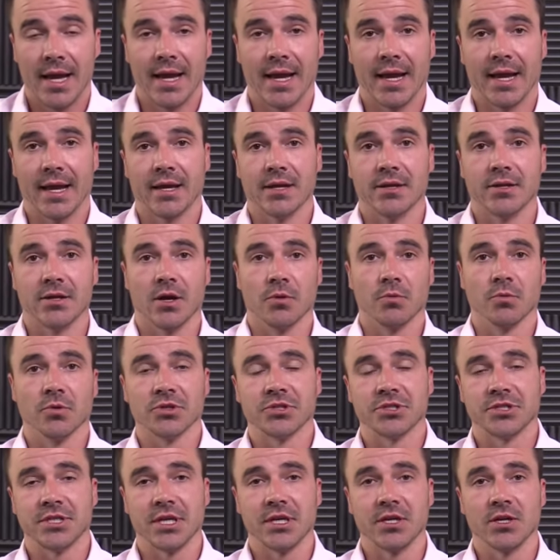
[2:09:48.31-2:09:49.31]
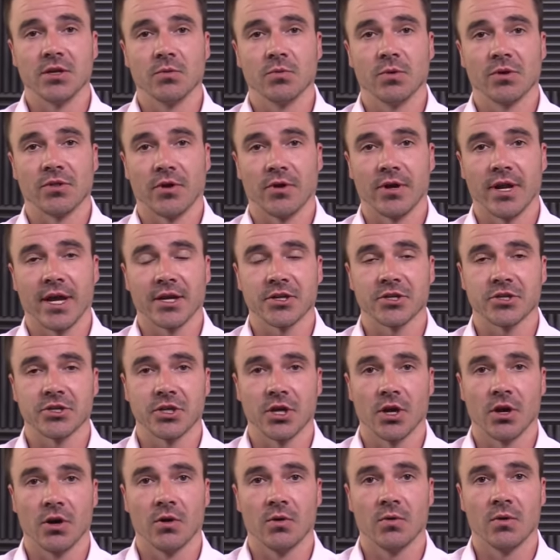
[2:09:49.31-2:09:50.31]
And uh, we'll see you with our next
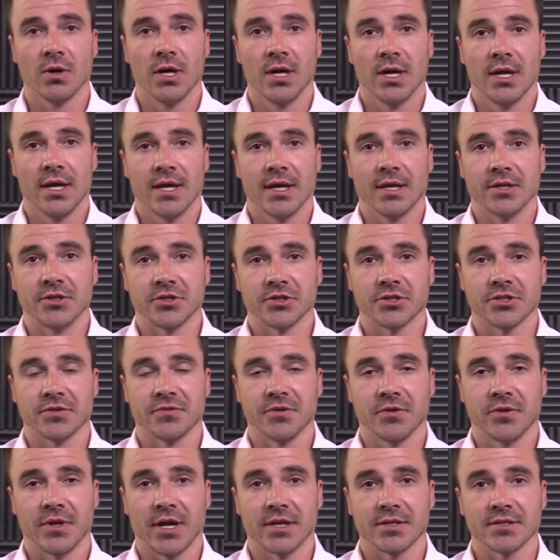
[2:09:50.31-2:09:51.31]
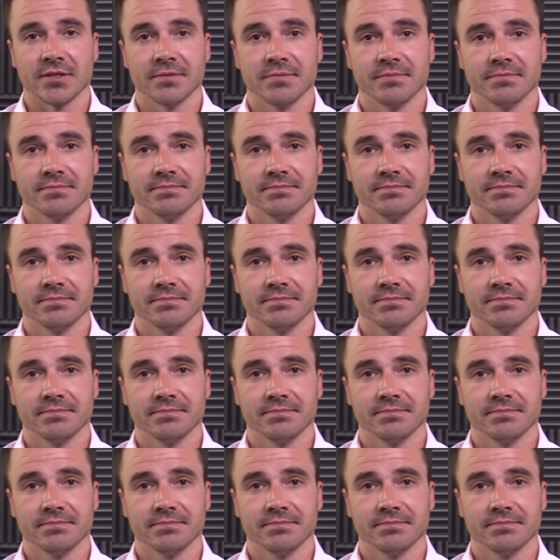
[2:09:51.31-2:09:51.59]
show in just a few days.